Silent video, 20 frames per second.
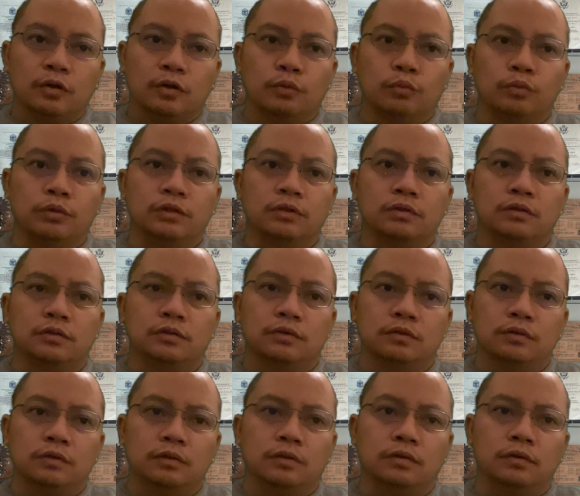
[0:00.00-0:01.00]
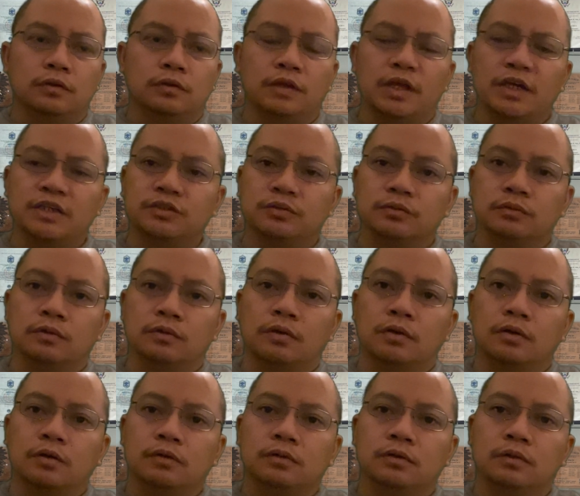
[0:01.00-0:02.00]
With National
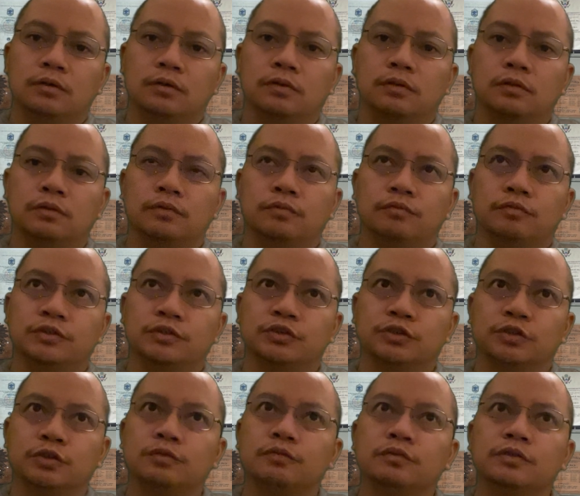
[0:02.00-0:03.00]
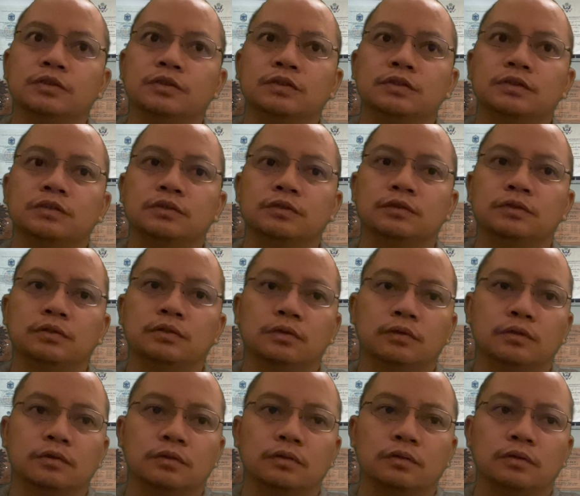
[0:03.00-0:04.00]
Guard and Reservists,
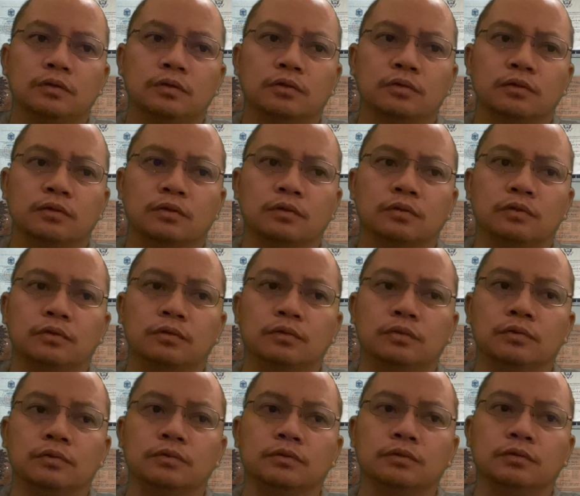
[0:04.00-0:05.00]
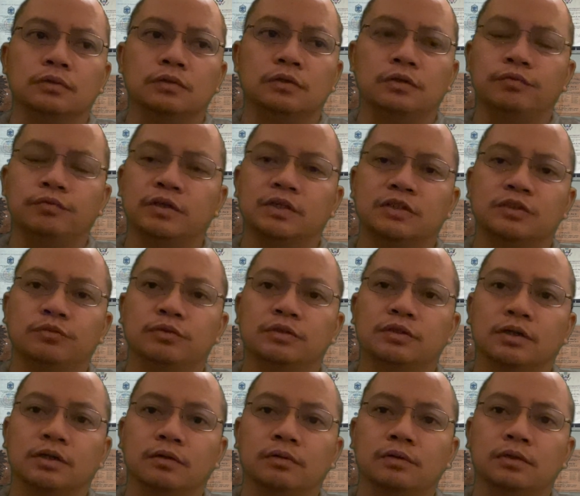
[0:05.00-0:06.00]
though, even as a
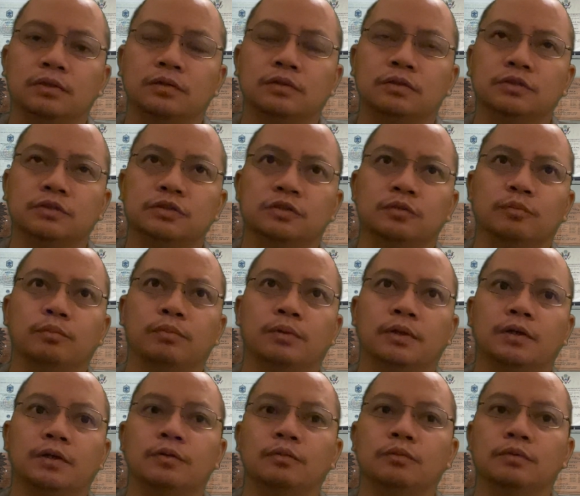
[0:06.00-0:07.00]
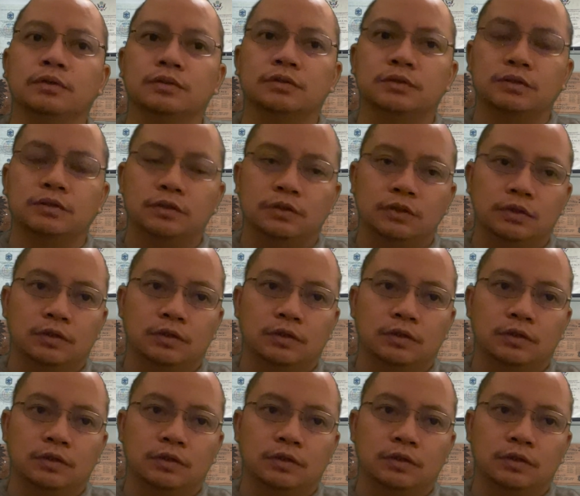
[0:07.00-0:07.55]
retiree, it doesn't apply to us.